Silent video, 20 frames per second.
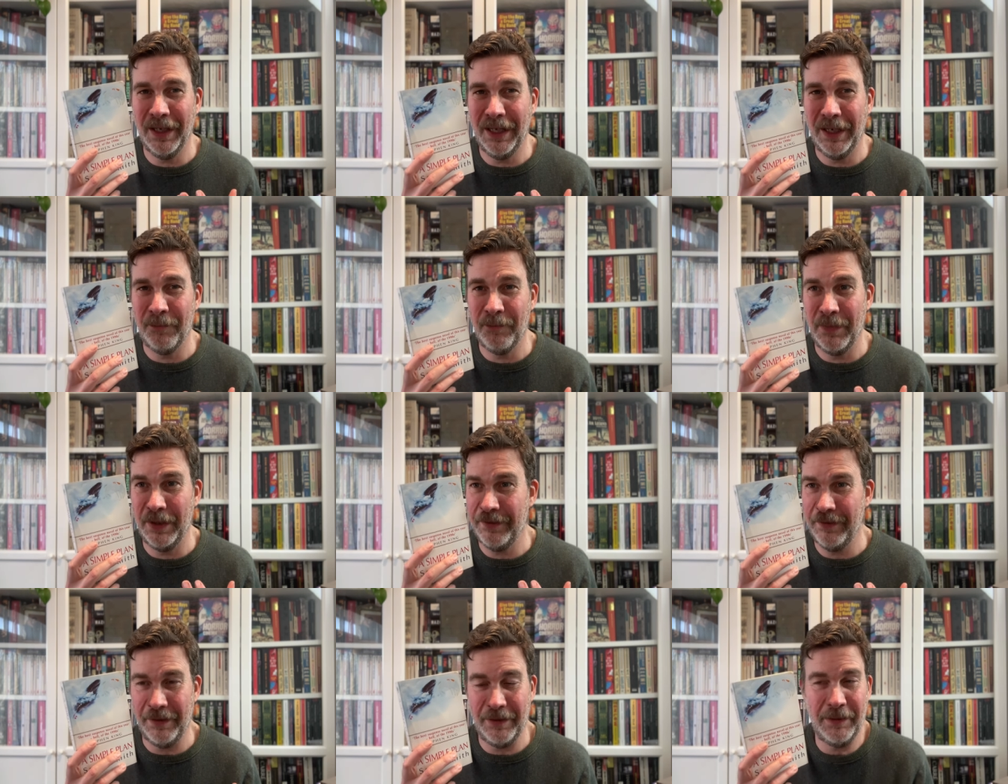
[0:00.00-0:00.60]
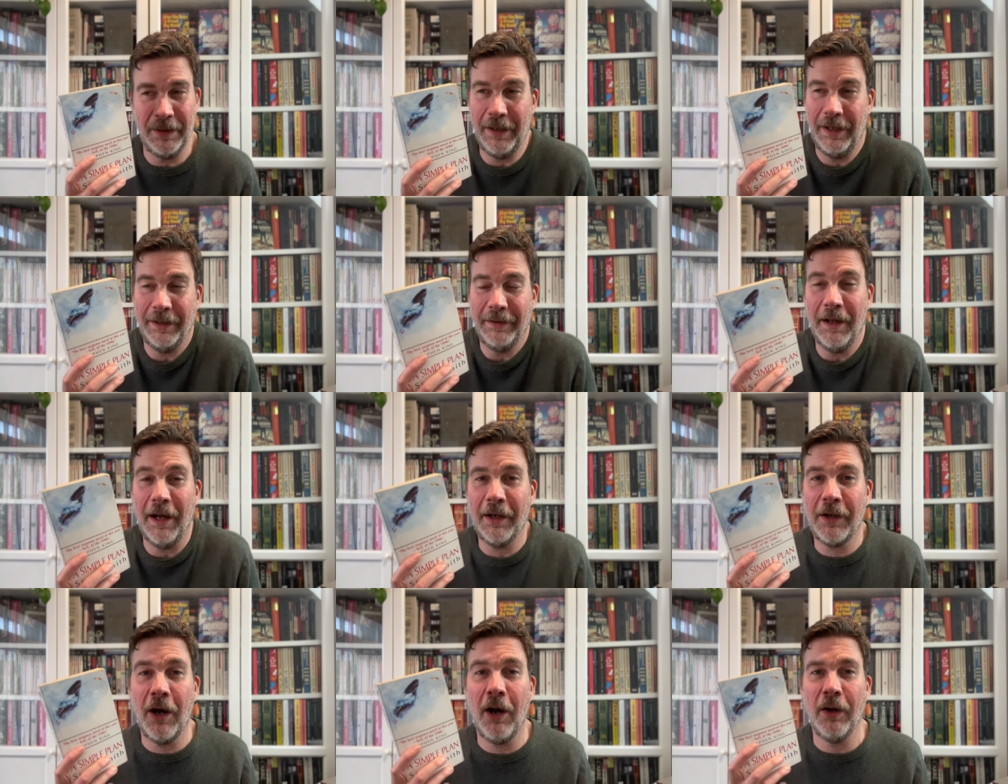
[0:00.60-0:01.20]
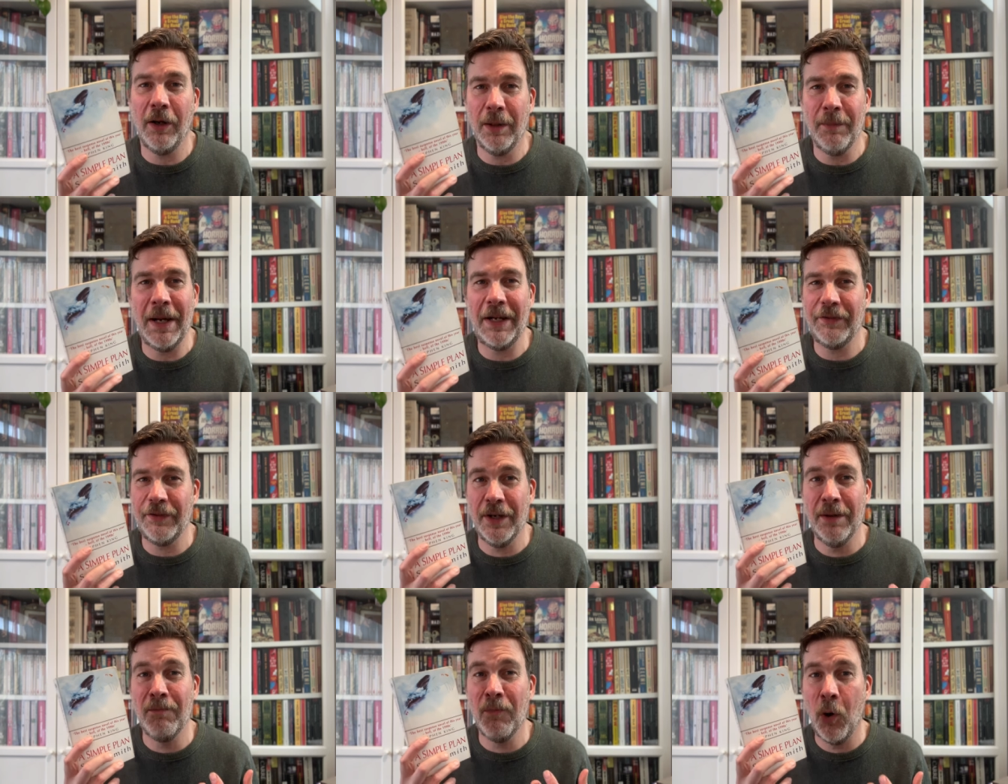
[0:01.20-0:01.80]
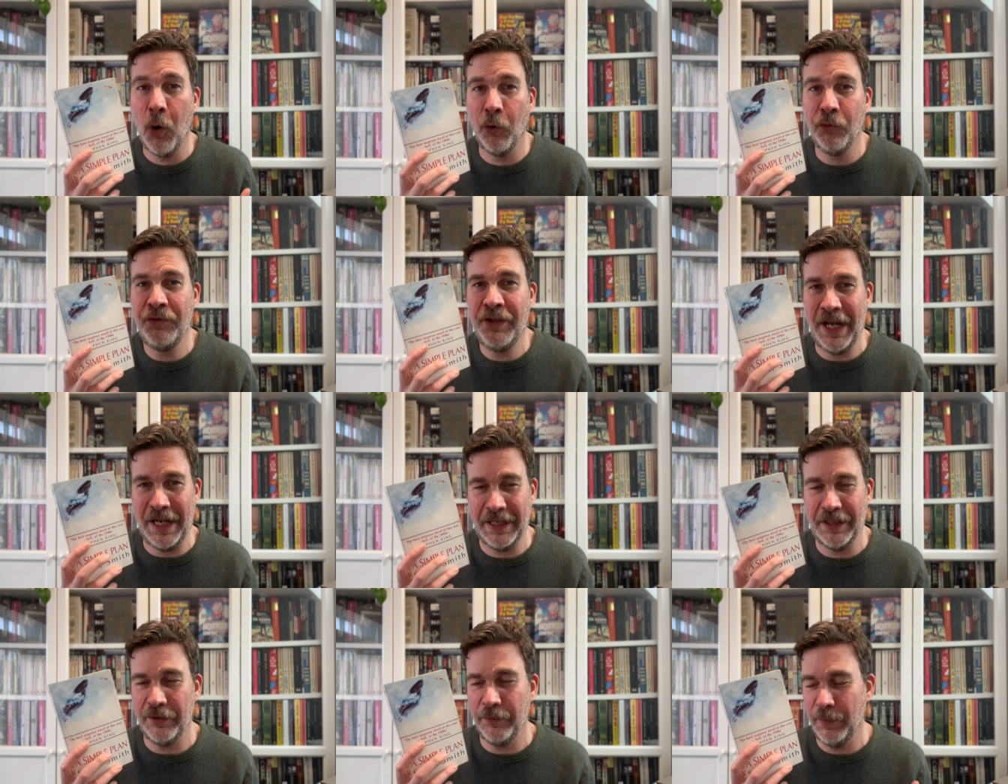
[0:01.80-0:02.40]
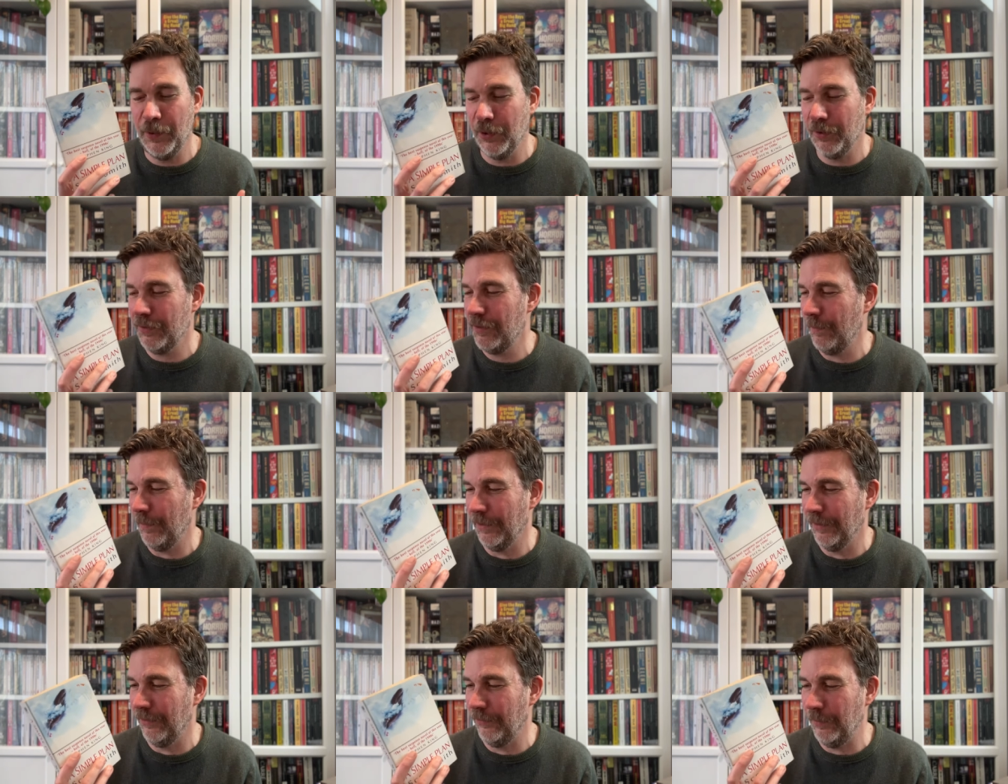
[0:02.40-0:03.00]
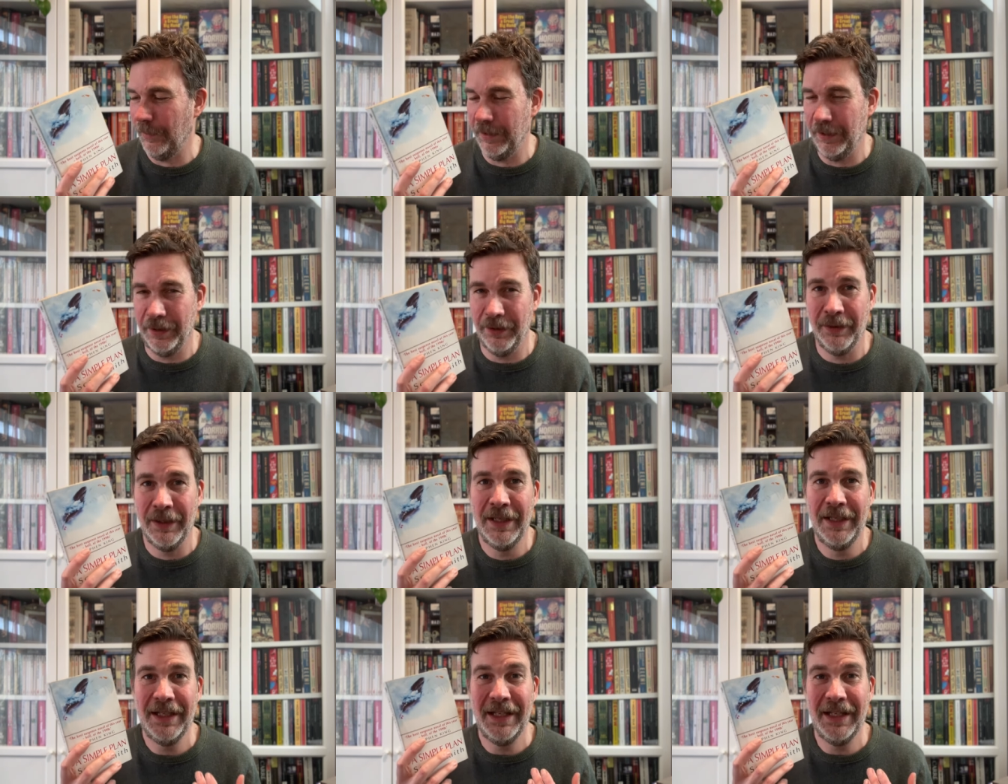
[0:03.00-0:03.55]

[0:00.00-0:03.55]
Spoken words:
I can't imagine a more tense book, to be honest with you.